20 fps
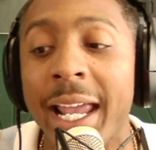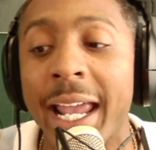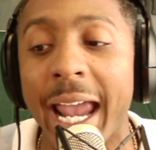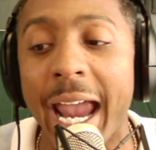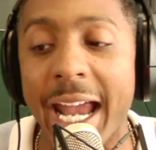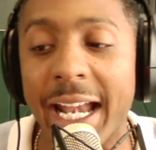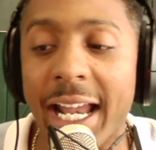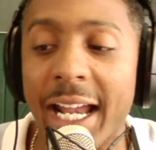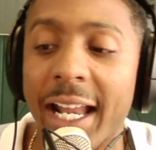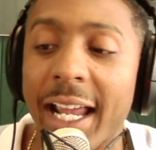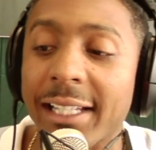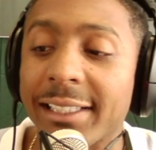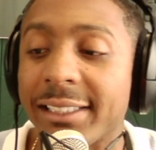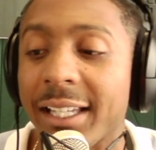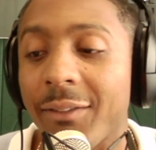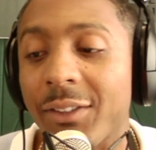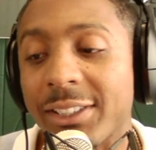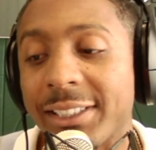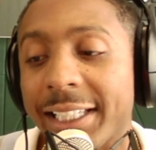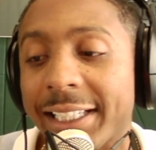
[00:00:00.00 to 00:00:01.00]

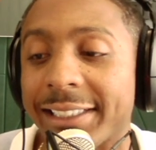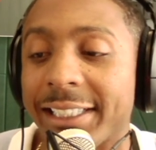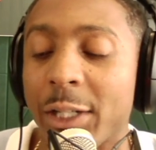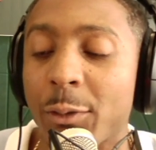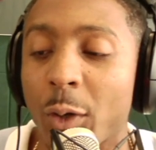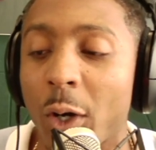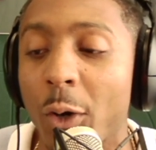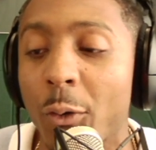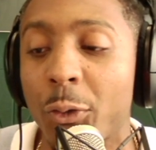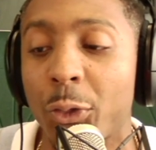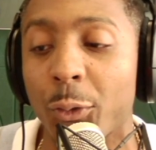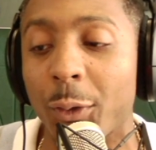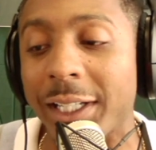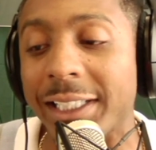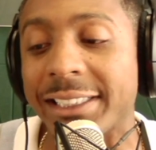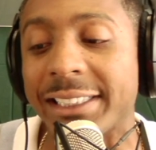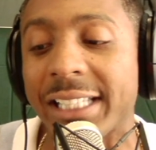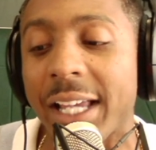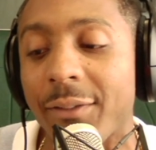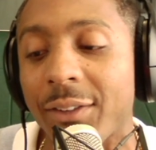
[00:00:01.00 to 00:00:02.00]

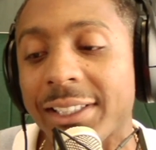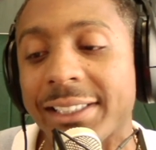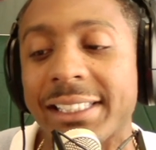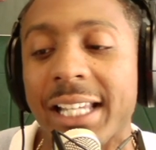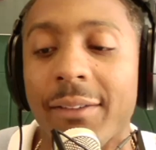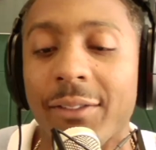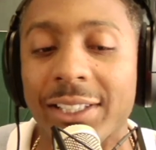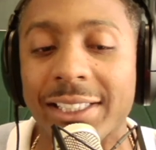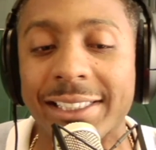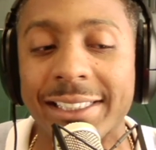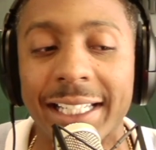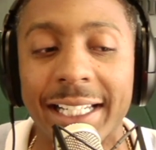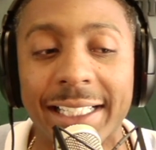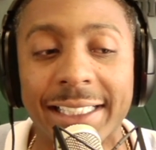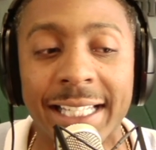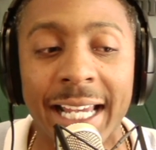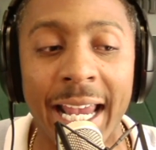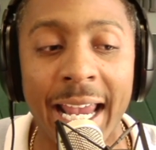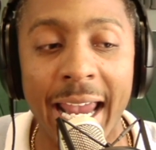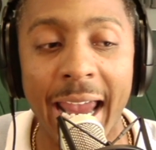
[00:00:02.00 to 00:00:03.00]
888-760-3776.